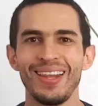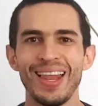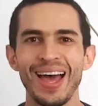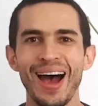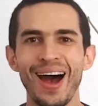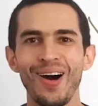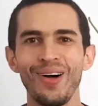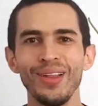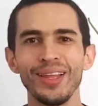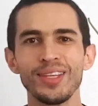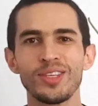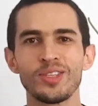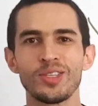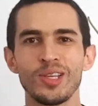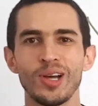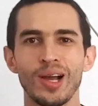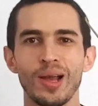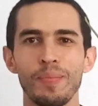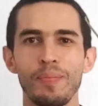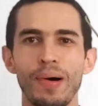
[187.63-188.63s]
Now let's
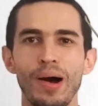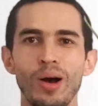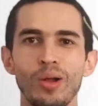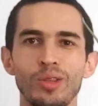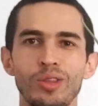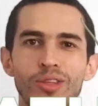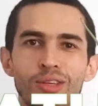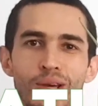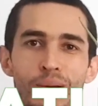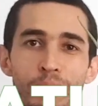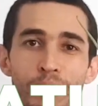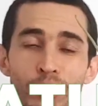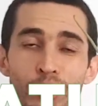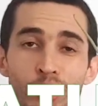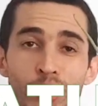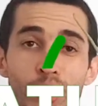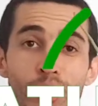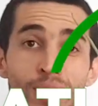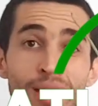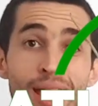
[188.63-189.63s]
talk about
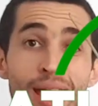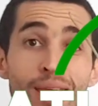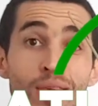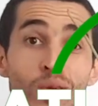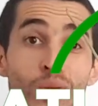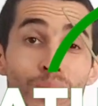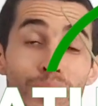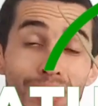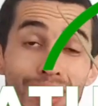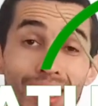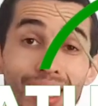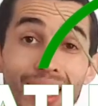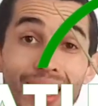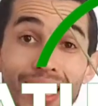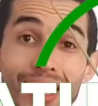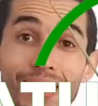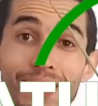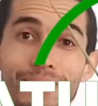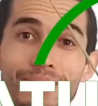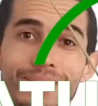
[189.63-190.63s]
temperature and
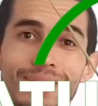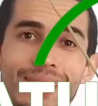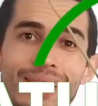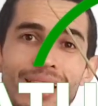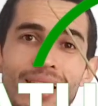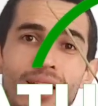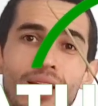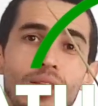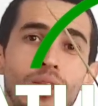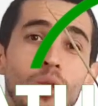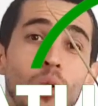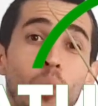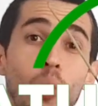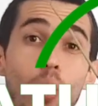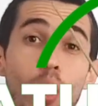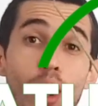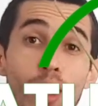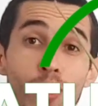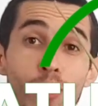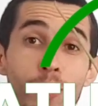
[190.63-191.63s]
humidity. The
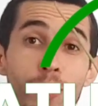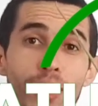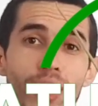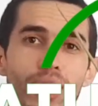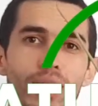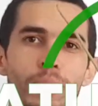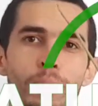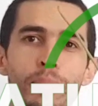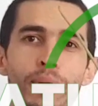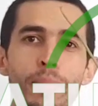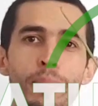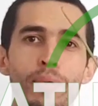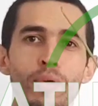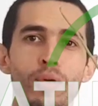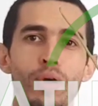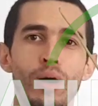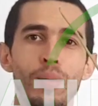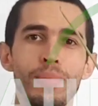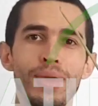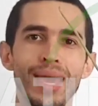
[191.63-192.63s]
watermelon
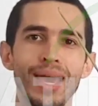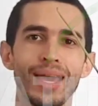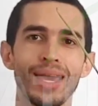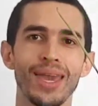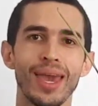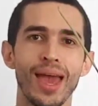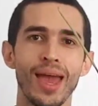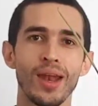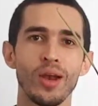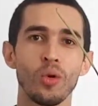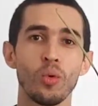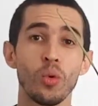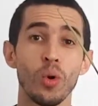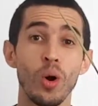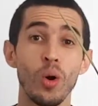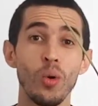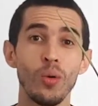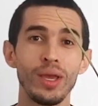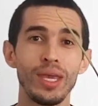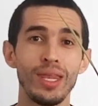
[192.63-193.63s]
peperomia can
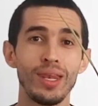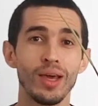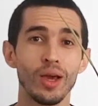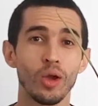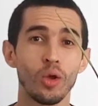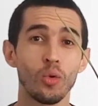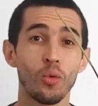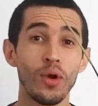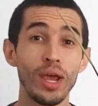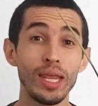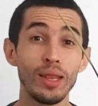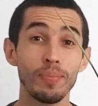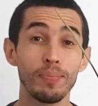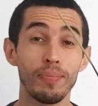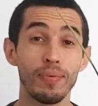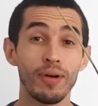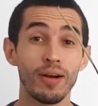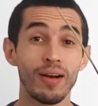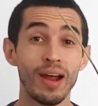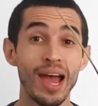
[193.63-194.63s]
grow in a great
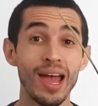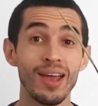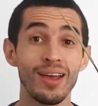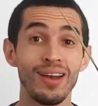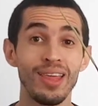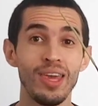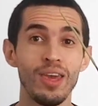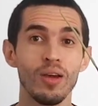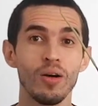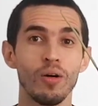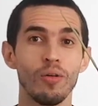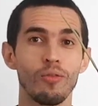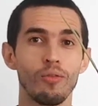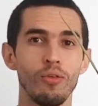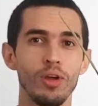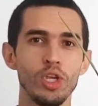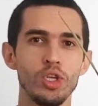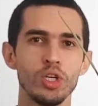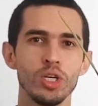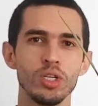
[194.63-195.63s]
variety of
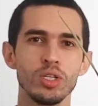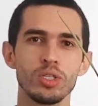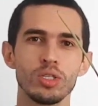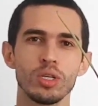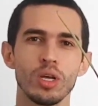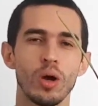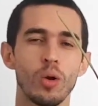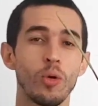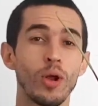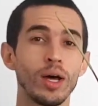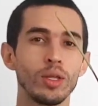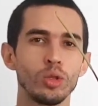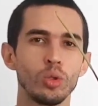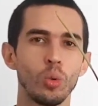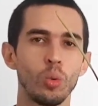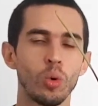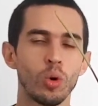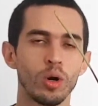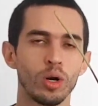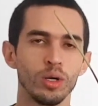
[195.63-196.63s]
regions around the
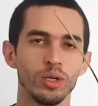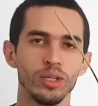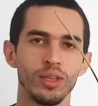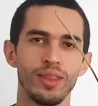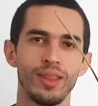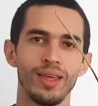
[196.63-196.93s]
world.